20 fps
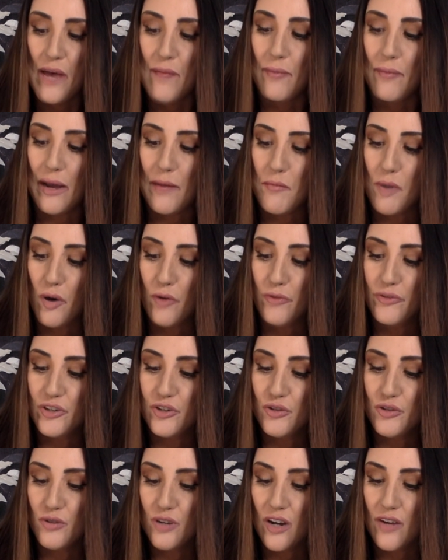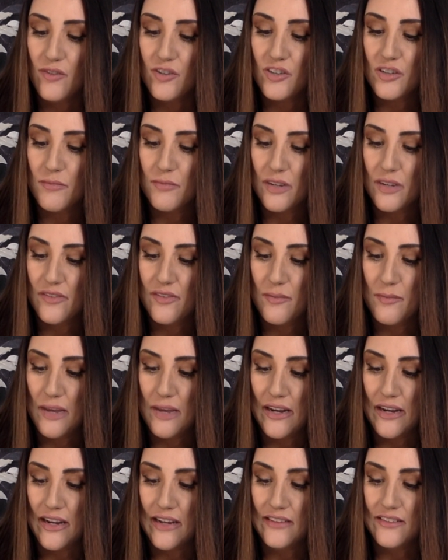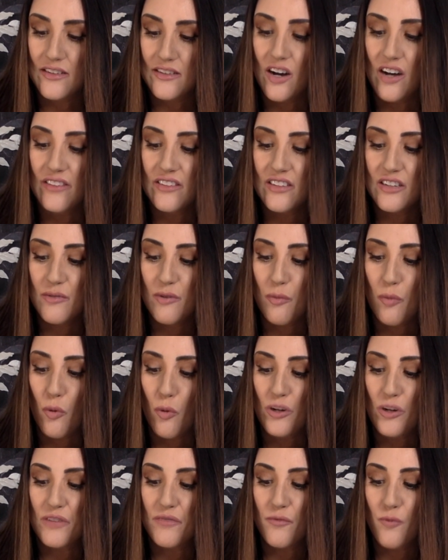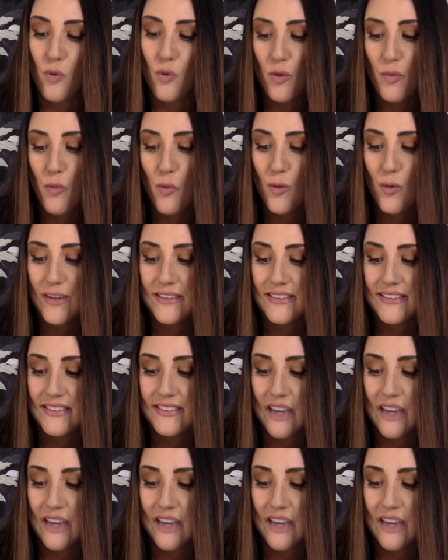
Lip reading: by imposing new coverage and benefit mandates, causing a reported 4.7